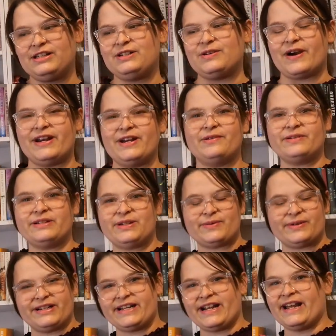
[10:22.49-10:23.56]
Do I know which
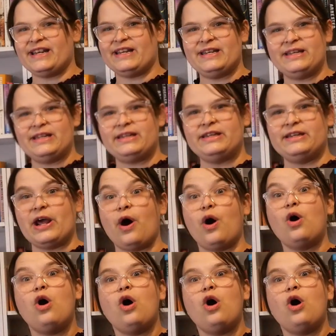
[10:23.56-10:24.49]
one yet? No.